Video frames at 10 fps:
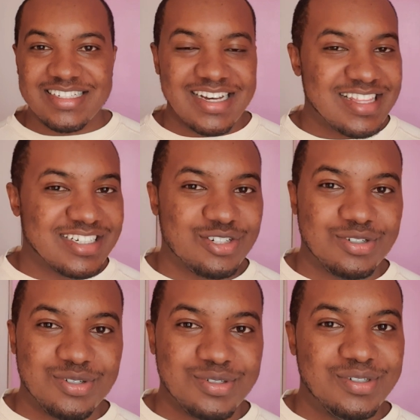nothing to
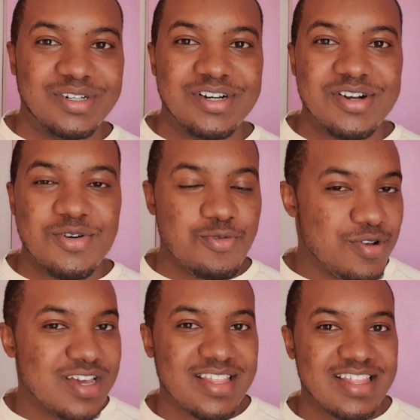do
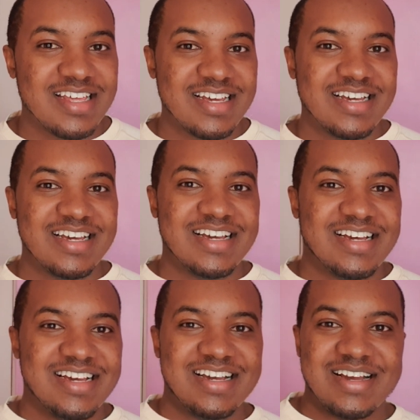with
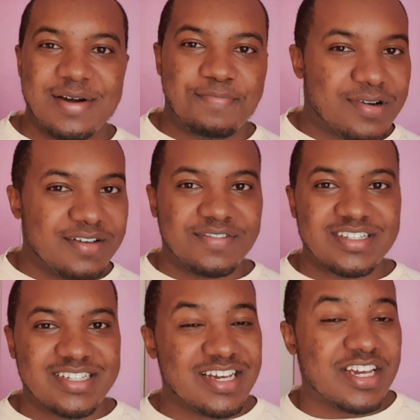
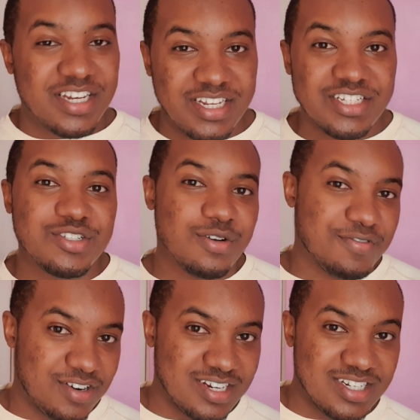privacy. It is your
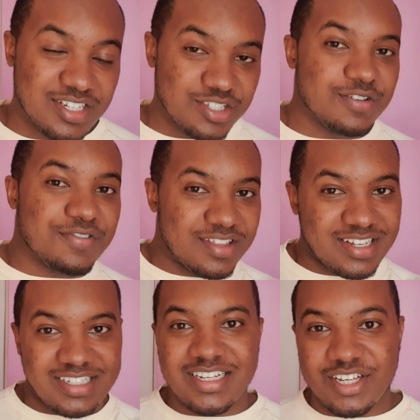friend. It is your friend
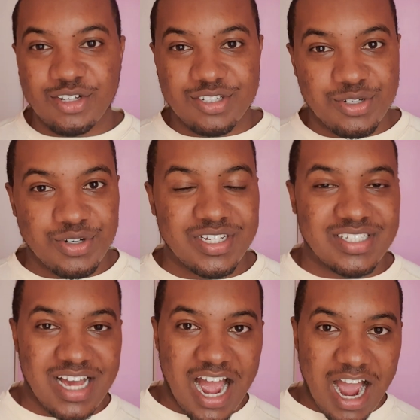that take your
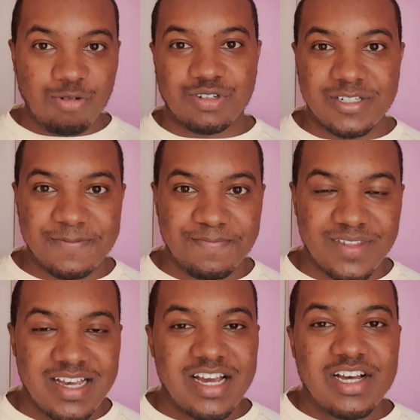stories out.
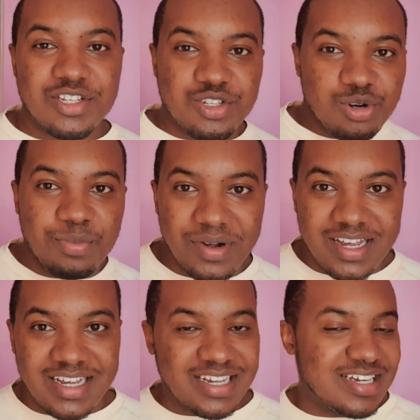So
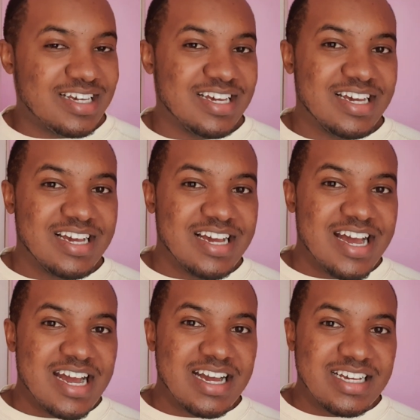my
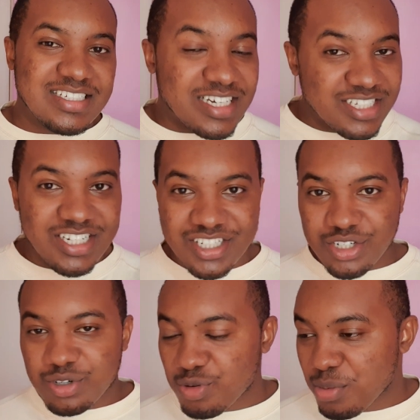
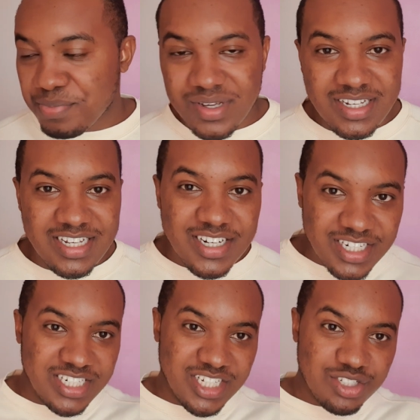suggestion would be
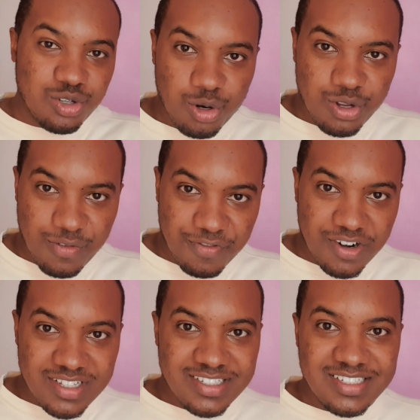reduce on your
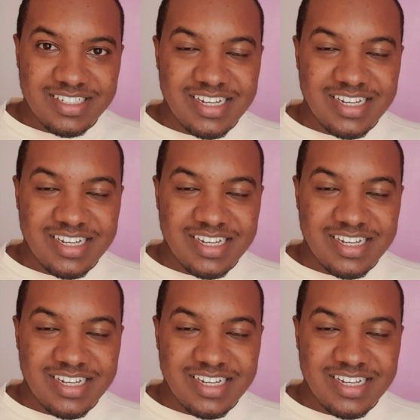friends.